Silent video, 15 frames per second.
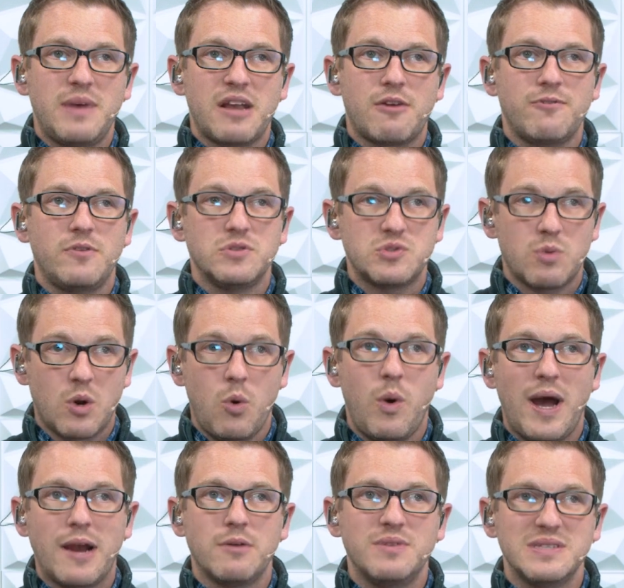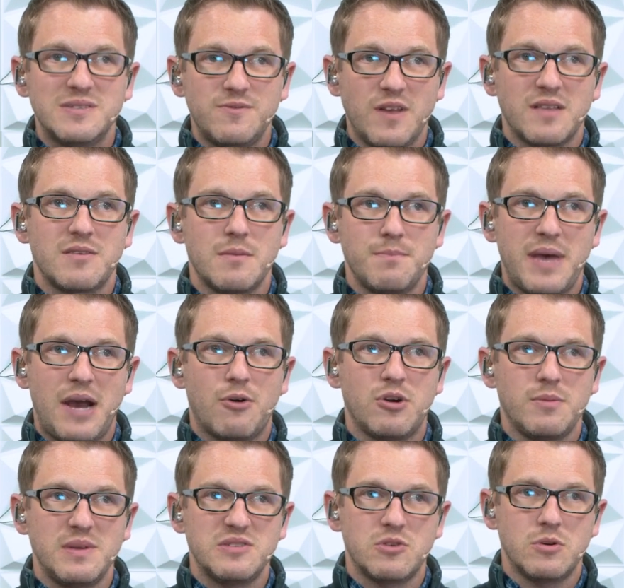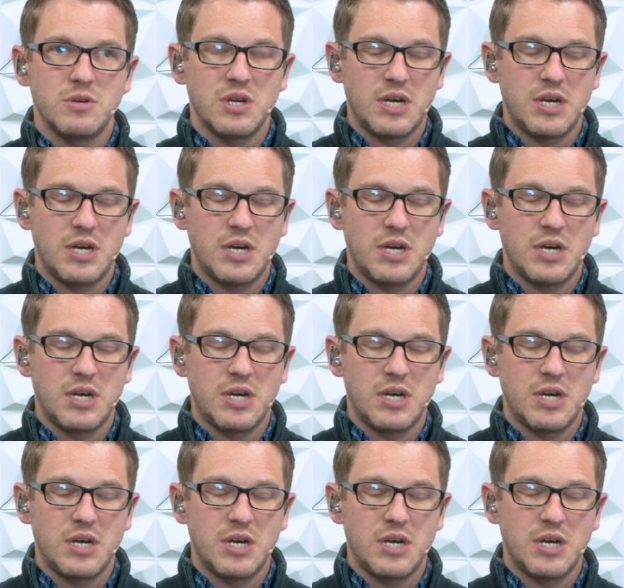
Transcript: microphones require this phantom power to be turned